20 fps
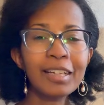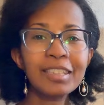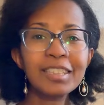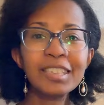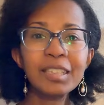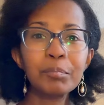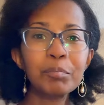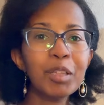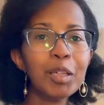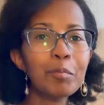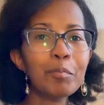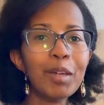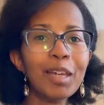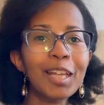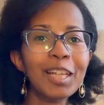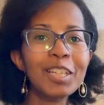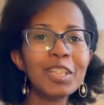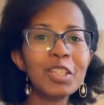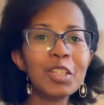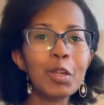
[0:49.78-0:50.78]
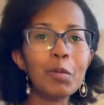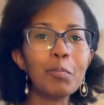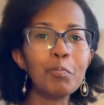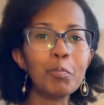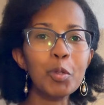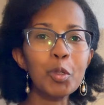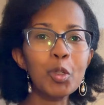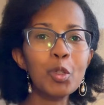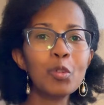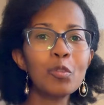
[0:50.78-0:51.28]
simply means to
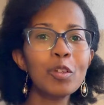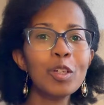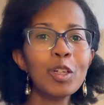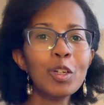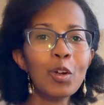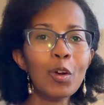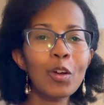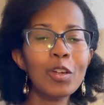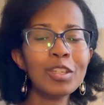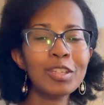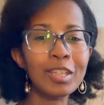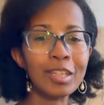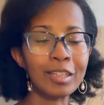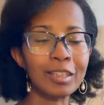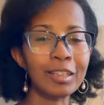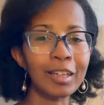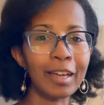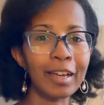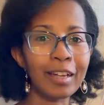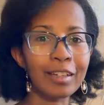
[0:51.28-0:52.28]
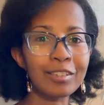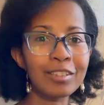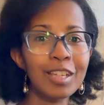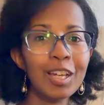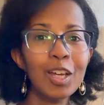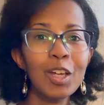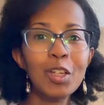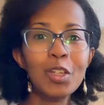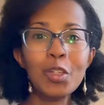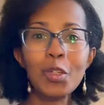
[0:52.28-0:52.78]
move your seedlings
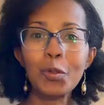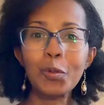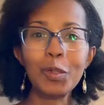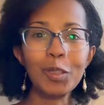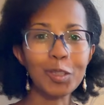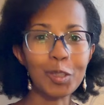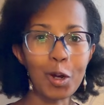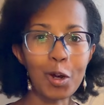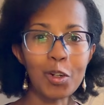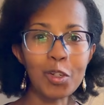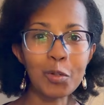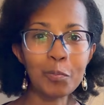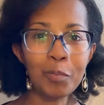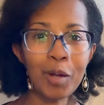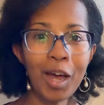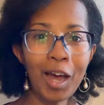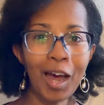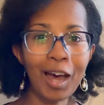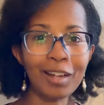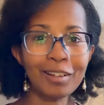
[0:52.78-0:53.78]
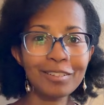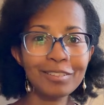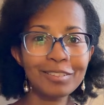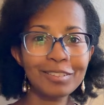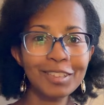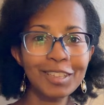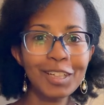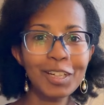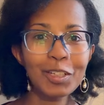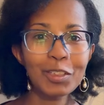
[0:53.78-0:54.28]
to a larger pot.
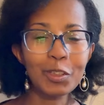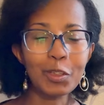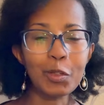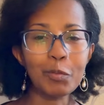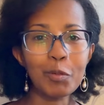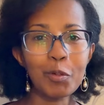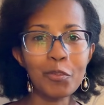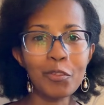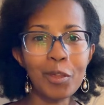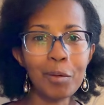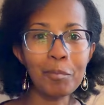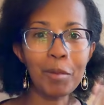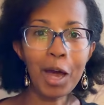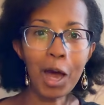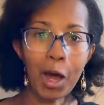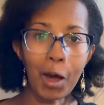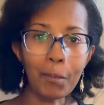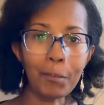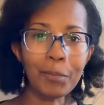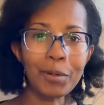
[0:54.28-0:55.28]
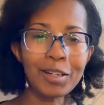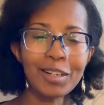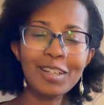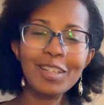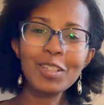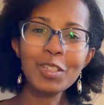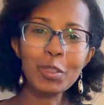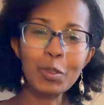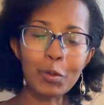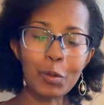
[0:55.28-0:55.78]
So you move them up
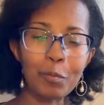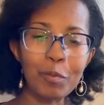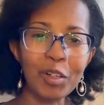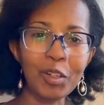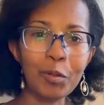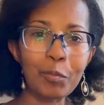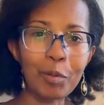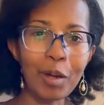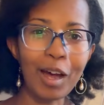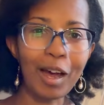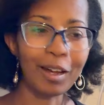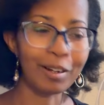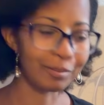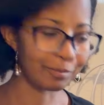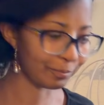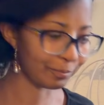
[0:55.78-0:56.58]
to a bigger pot.